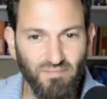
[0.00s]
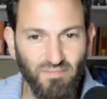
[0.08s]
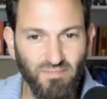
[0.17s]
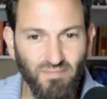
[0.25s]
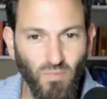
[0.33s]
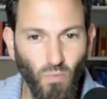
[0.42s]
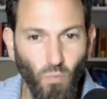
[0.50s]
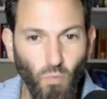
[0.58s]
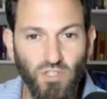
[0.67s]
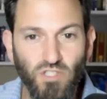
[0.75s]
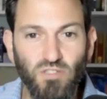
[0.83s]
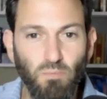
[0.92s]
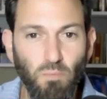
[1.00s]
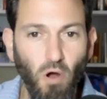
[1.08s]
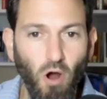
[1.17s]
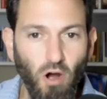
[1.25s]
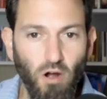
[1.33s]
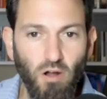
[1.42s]
right? Which is
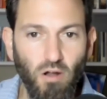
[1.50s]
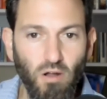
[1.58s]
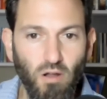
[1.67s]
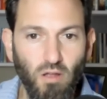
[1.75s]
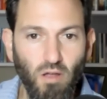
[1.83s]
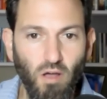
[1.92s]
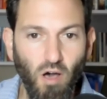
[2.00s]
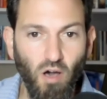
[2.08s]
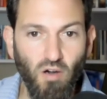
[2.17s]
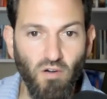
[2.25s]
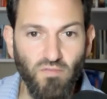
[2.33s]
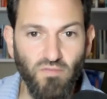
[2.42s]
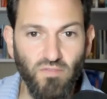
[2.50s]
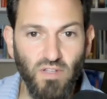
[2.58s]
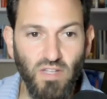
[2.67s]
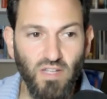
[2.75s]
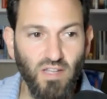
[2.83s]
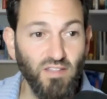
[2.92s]
part of
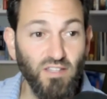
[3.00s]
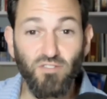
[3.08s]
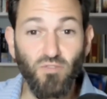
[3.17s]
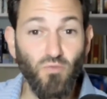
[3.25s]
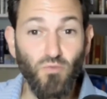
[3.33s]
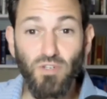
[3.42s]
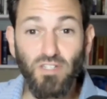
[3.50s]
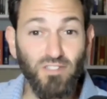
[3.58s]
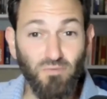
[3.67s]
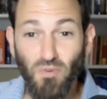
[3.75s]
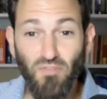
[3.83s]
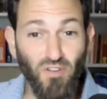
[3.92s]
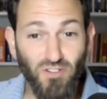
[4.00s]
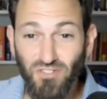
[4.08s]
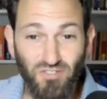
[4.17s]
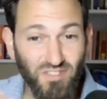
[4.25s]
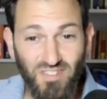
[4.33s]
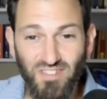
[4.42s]
this Reese
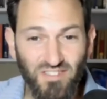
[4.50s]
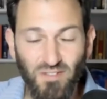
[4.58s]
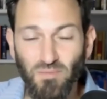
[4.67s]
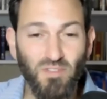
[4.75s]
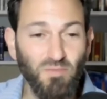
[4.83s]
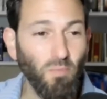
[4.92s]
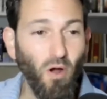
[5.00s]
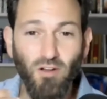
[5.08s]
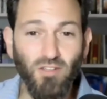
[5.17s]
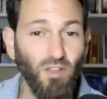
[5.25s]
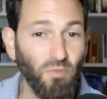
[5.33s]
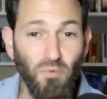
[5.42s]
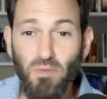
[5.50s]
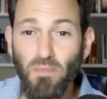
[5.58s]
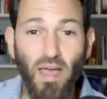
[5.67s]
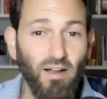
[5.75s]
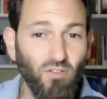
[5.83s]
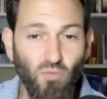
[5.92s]
reversal system, is part of the 3
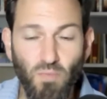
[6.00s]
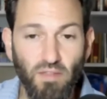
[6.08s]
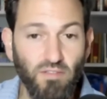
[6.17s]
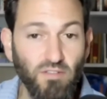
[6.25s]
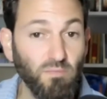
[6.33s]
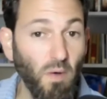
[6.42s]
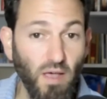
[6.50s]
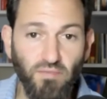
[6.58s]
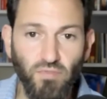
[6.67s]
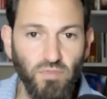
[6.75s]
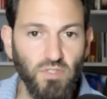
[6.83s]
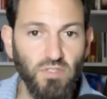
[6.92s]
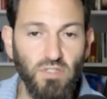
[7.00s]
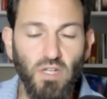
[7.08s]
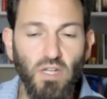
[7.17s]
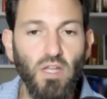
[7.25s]
macro methods, mindfulness.